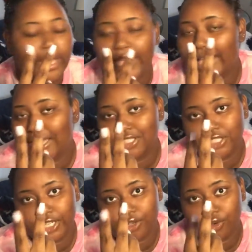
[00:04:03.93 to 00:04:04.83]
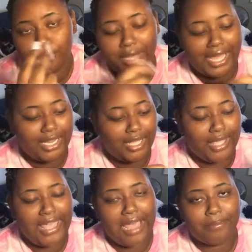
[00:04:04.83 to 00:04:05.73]
I had gel, but I didn't
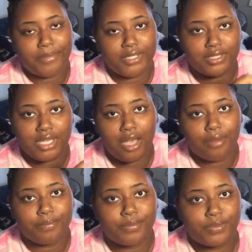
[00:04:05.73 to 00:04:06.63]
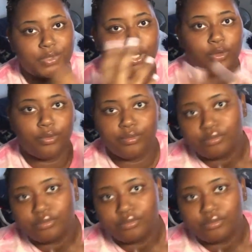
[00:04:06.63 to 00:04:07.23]
cap the top, so